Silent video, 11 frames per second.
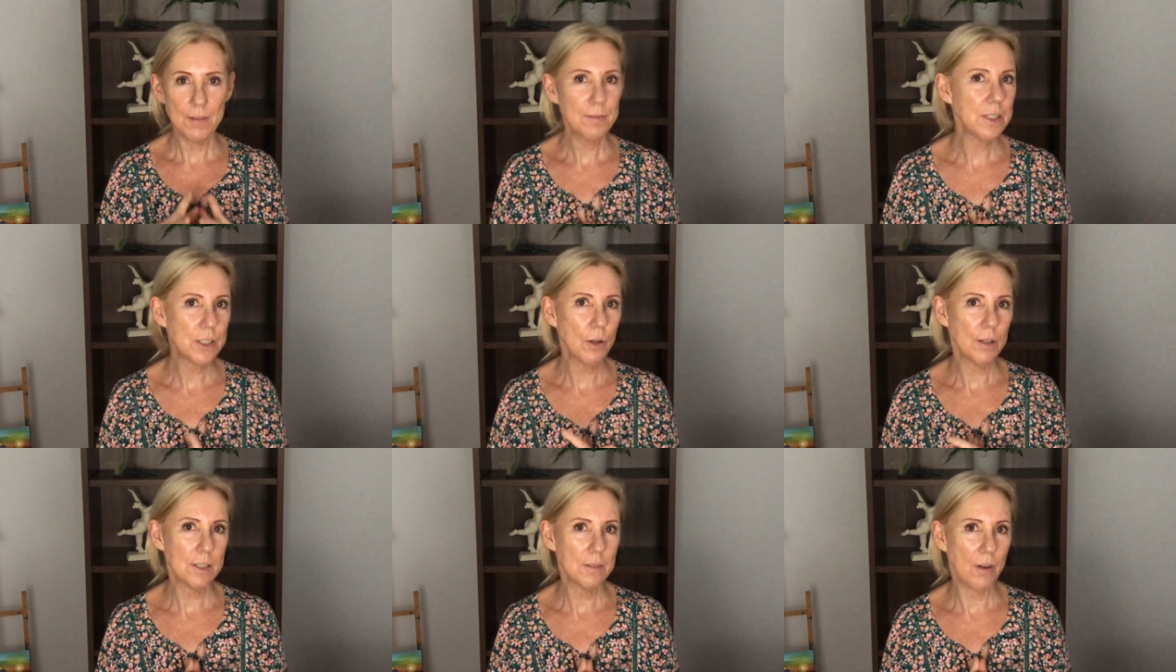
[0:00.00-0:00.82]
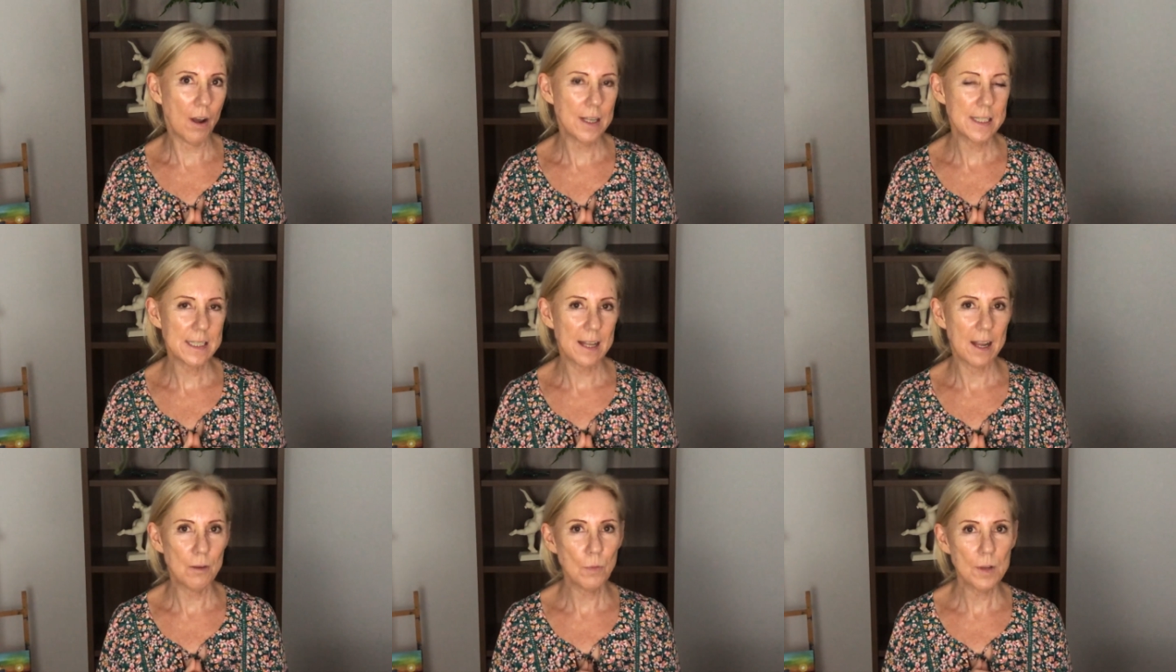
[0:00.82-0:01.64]
$50 device
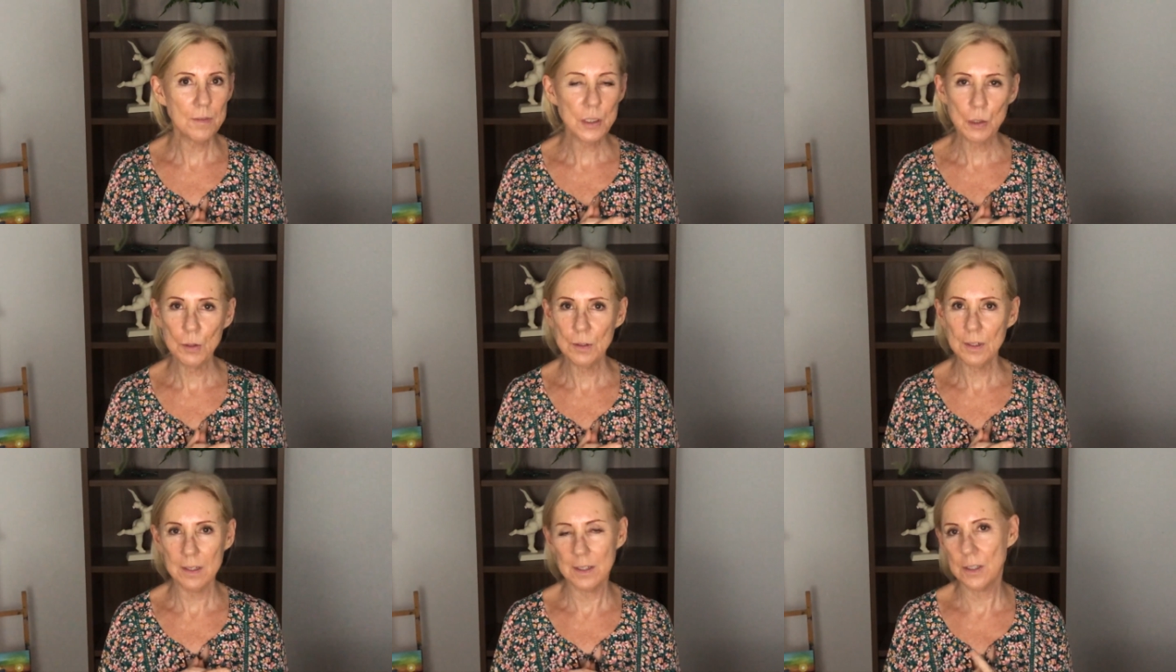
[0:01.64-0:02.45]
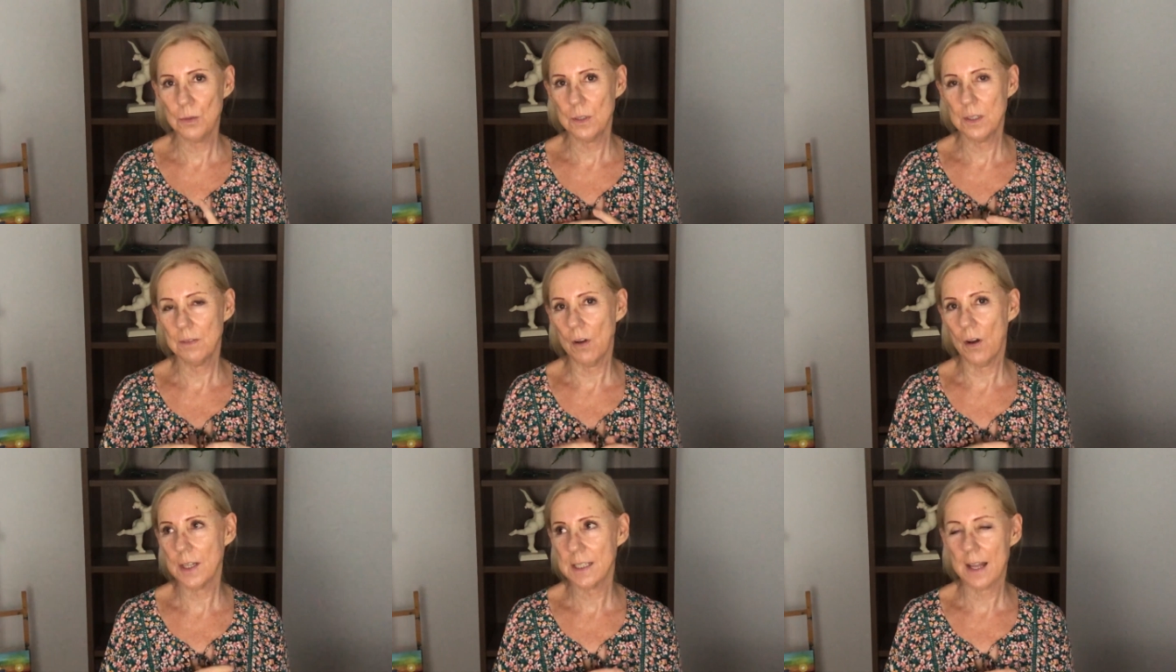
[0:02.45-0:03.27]
and we've turned it into a
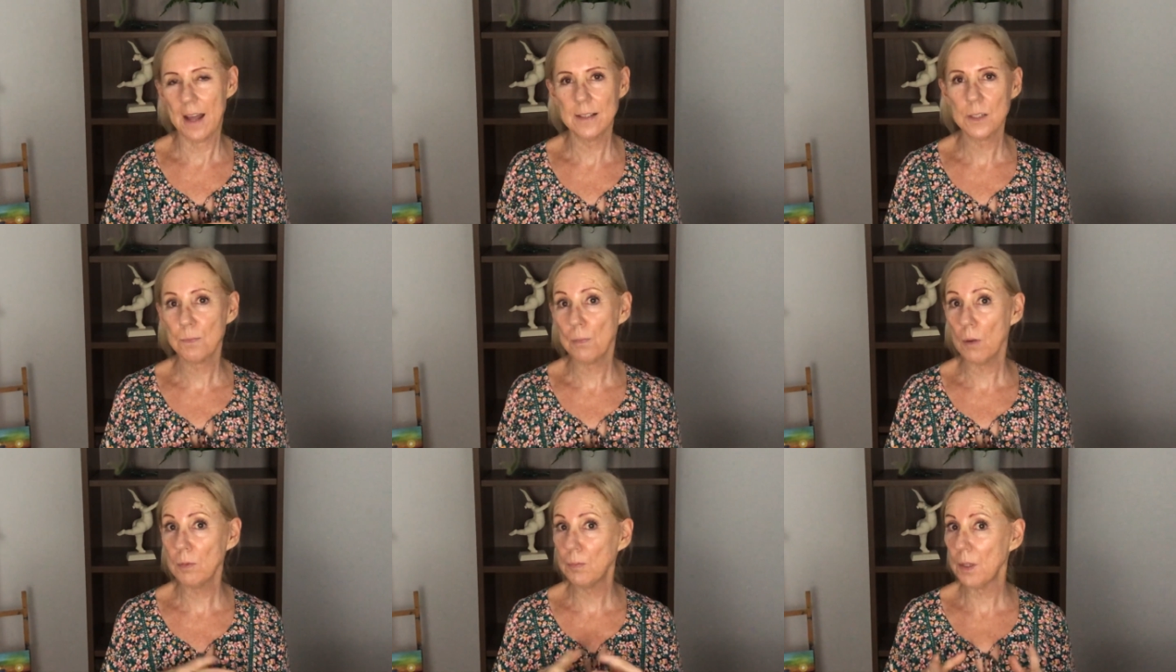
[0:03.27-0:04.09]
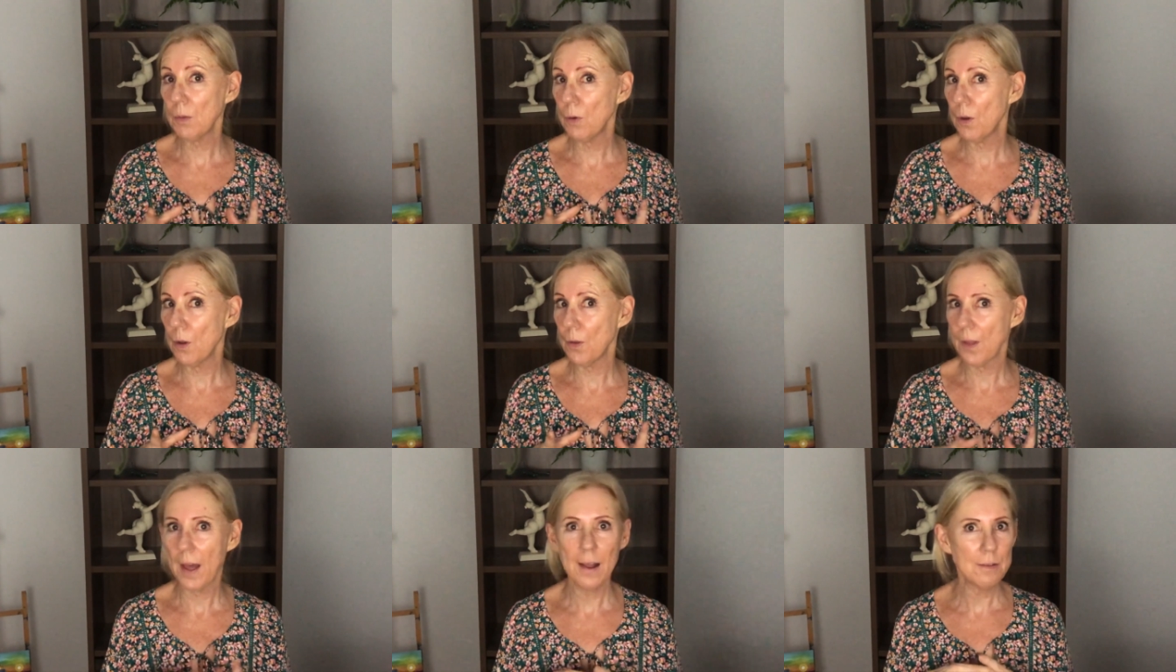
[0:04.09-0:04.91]
device that's probably worth
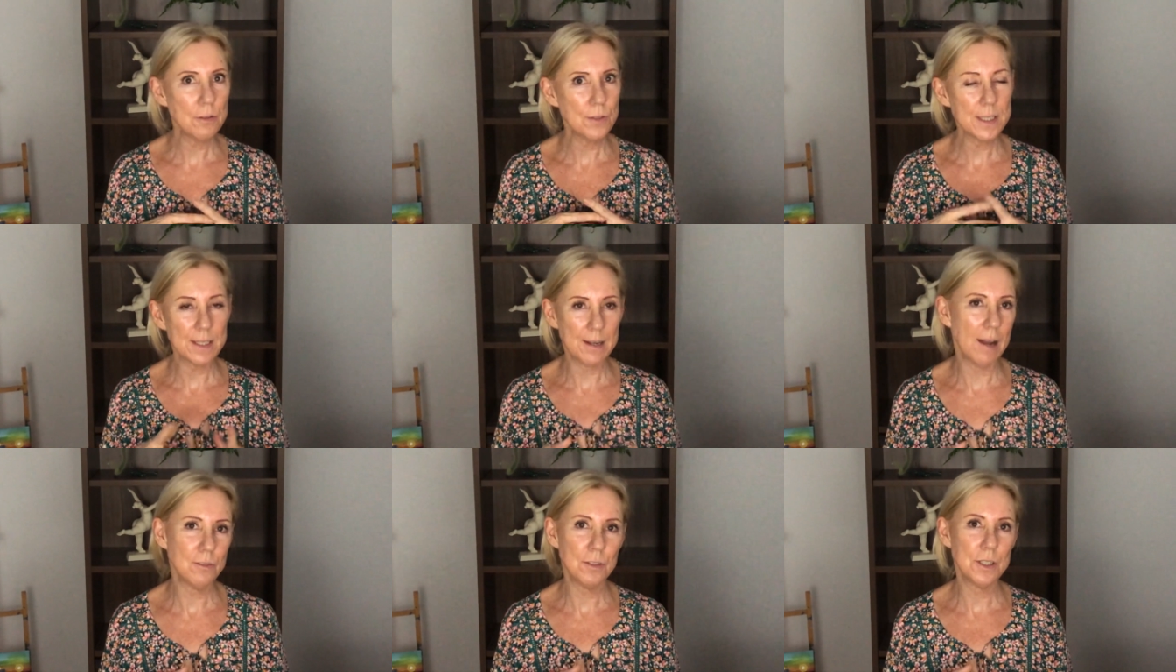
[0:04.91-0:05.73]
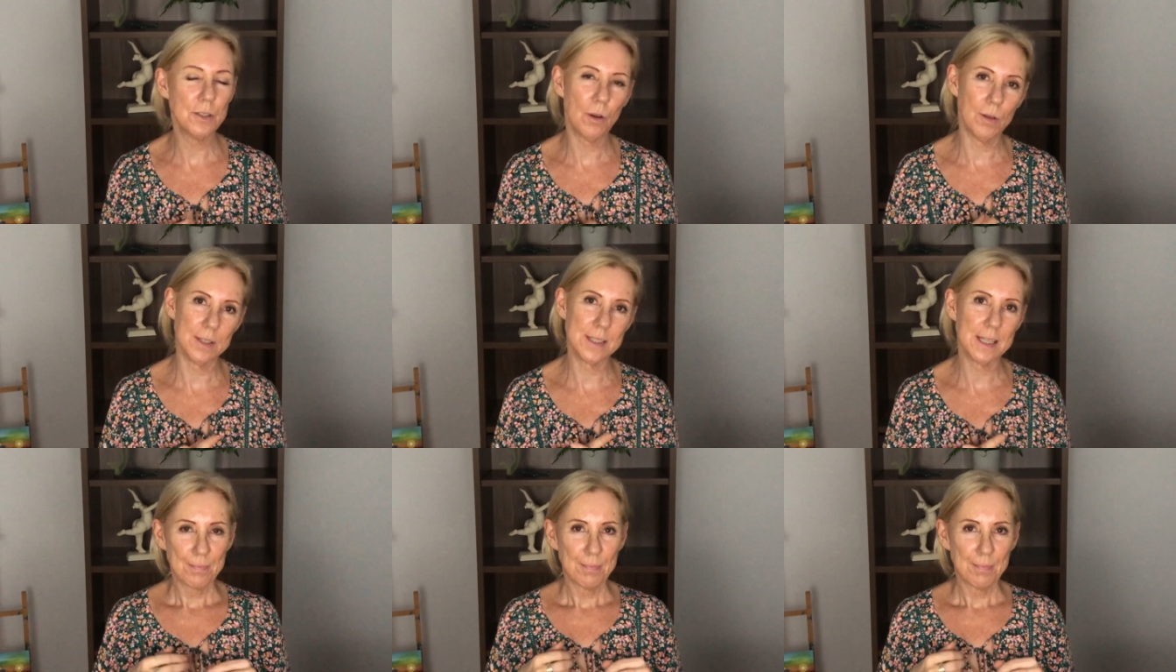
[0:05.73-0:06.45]
hundreds and hundreds of dollars.